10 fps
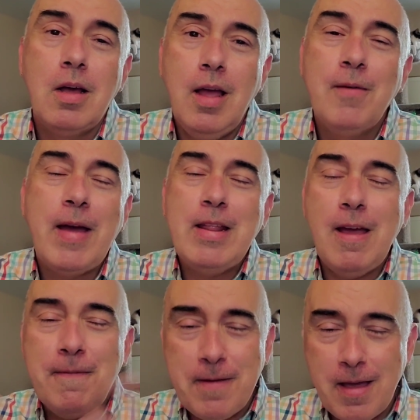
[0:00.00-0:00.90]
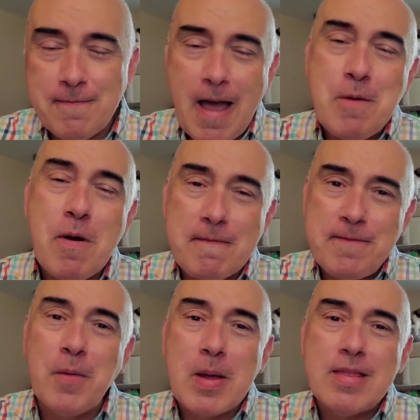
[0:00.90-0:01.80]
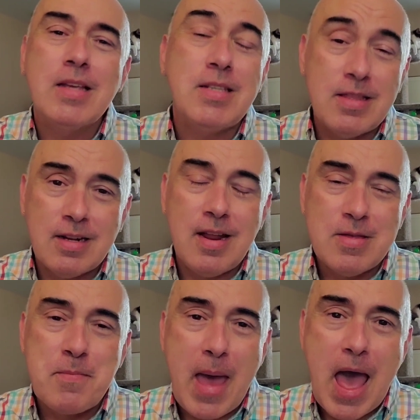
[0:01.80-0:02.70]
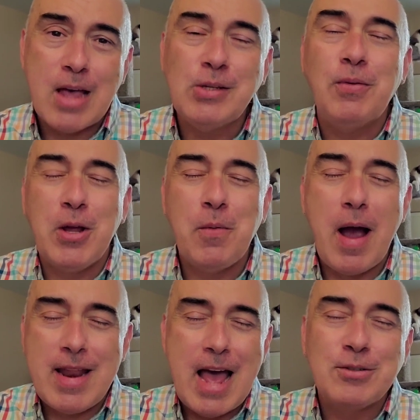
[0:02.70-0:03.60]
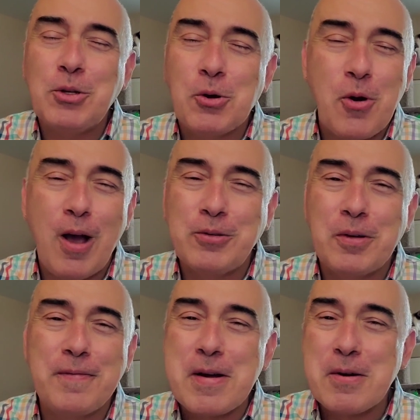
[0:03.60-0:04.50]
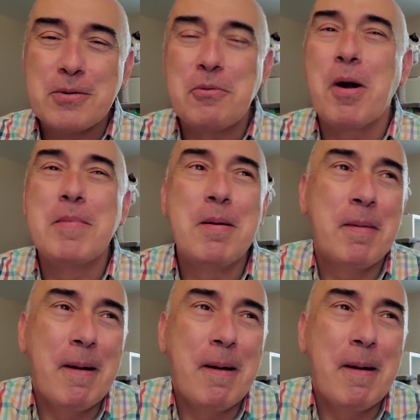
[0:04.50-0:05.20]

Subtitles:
If I weren't filming this in the past for you, I'd ask you to cross your fingers for me.